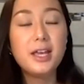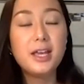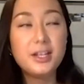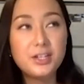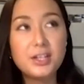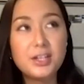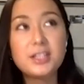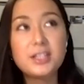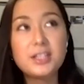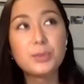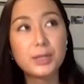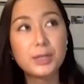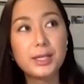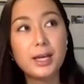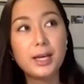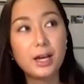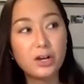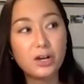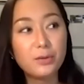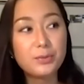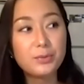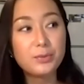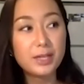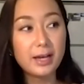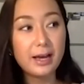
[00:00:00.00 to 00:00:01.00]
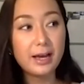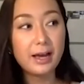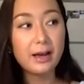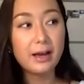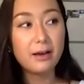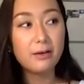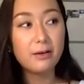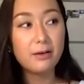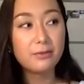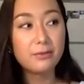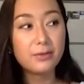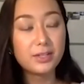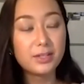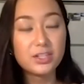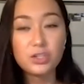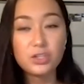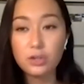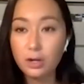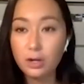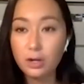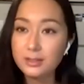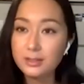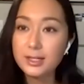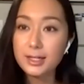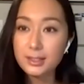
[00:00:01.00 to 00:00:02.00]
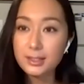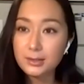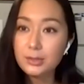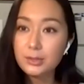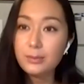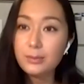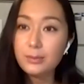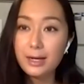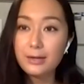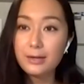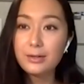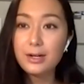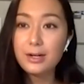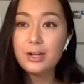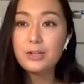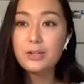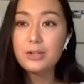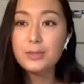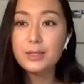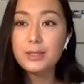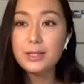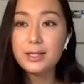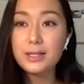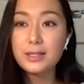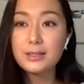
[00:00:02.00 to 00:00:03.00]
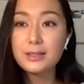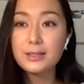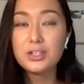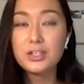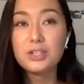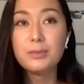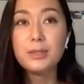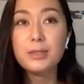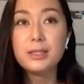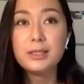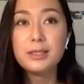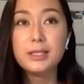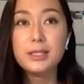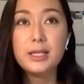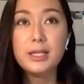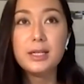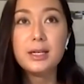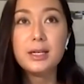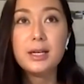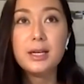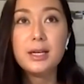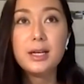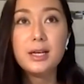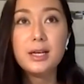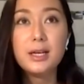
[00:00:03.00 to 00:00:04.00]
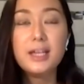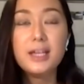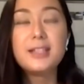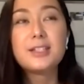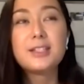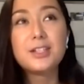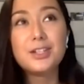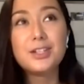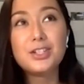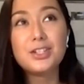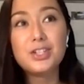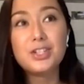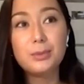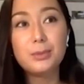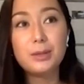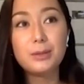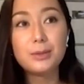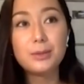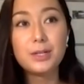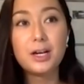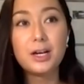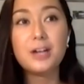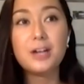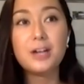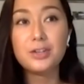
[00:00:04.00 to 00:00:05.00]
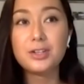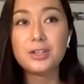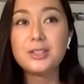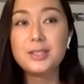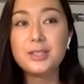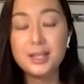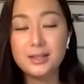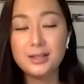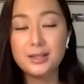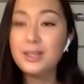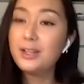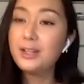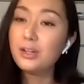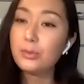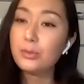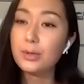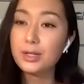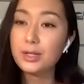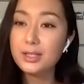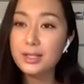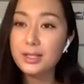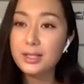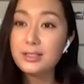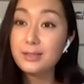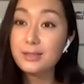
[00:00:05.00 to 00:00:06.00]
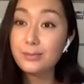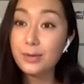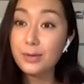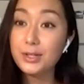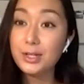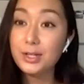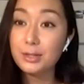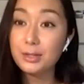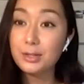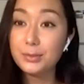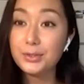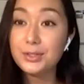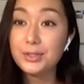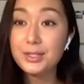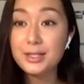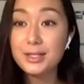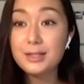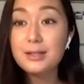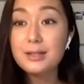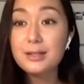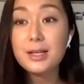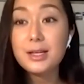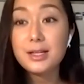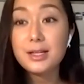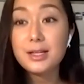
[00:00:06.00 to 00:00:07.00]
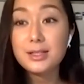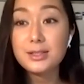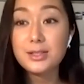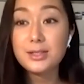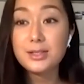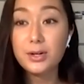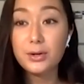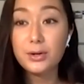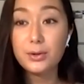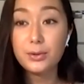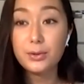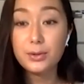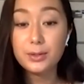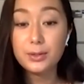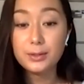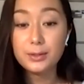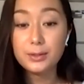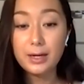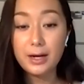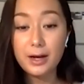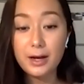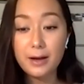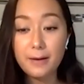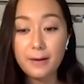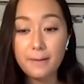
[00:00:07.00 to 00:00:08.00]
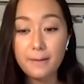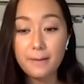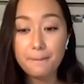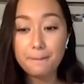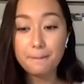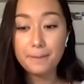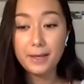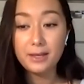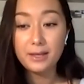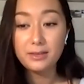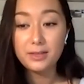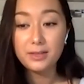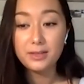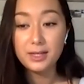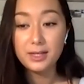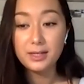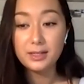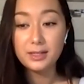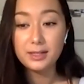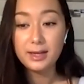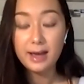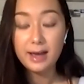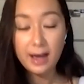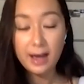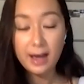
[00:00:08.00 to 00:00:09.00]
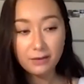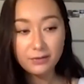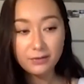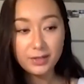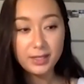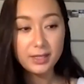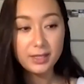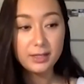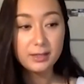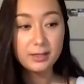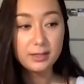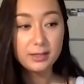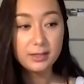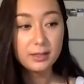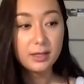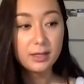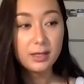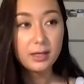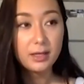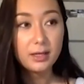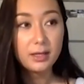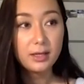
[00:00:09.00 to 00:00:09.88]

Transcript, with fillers: it does really help to have a strong technical background, because ultimately it's good to be able to understand the inner workings of what you're building. So I think having